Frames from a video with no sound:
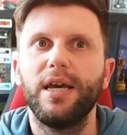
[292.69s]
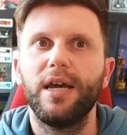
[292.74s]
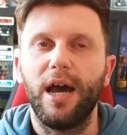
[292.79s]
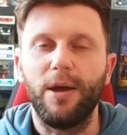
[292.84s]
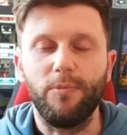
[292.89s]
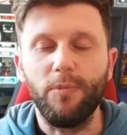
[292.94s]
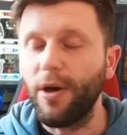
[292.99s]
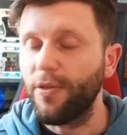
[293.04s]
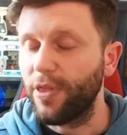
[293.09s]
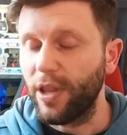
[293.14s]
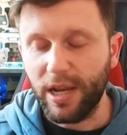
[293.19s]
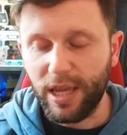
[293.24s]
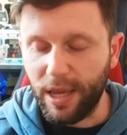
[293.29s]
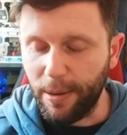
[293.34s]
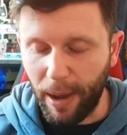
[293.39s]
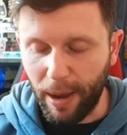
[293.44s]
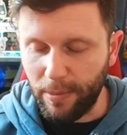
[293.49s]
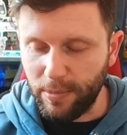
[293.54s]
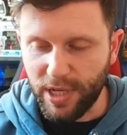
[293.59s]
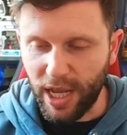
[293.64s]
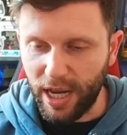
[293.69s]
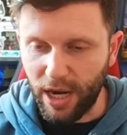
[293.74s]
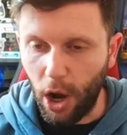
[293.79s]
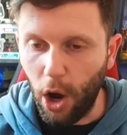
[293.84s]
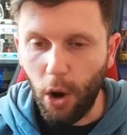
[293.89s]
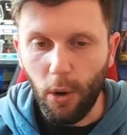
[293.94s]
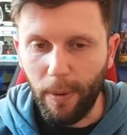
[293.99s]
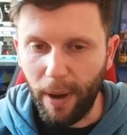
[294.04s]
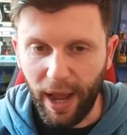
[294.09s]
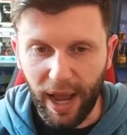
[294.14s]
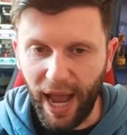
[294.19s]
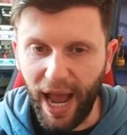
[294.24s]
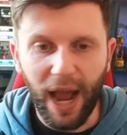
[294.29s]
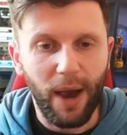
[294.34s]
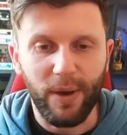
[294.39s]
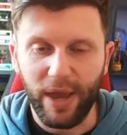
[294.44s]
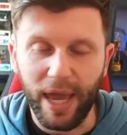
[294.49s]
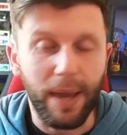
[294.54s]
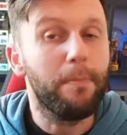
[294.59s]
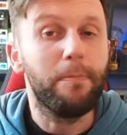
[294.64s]
and rather than the command saying, "Oh, about
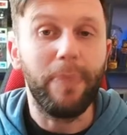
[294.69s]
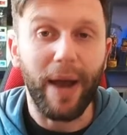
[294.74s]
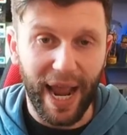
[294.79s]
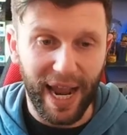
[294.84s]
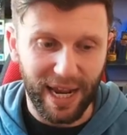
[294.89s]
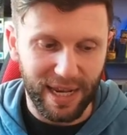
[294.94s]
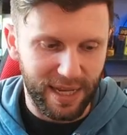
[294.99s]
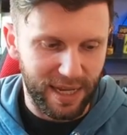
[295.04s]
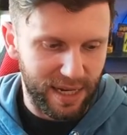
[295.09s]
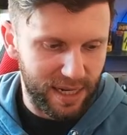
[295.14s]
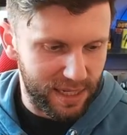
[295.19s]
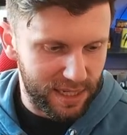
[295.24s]
how it impacted